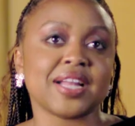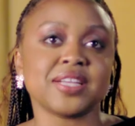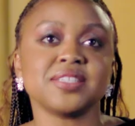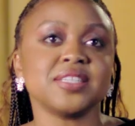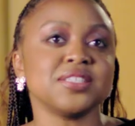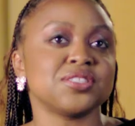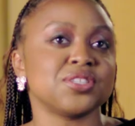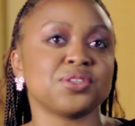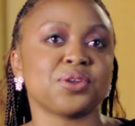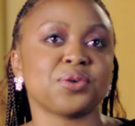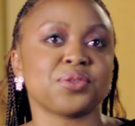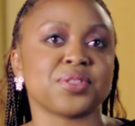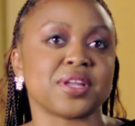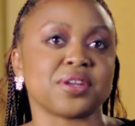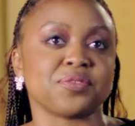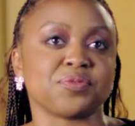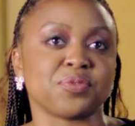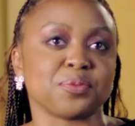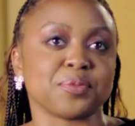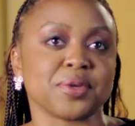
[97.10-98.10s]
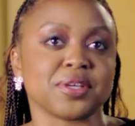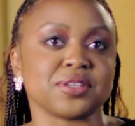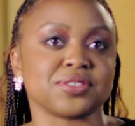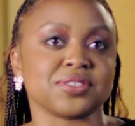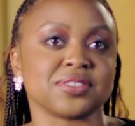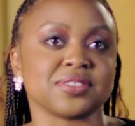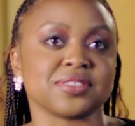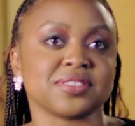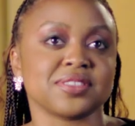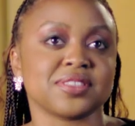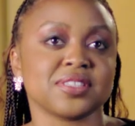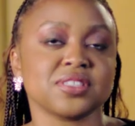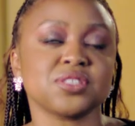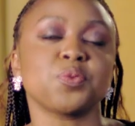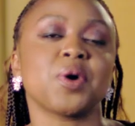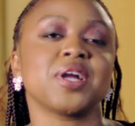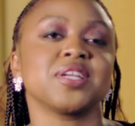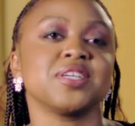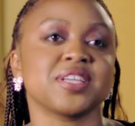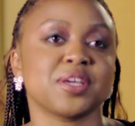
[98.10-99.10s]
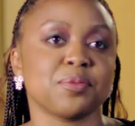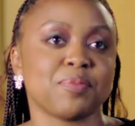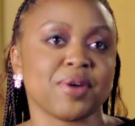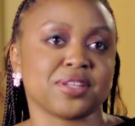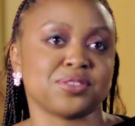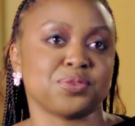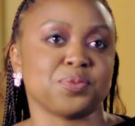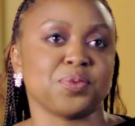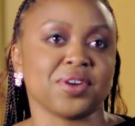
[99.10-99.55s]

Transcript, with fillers: I didn't need to know that information. This is why I need to get back to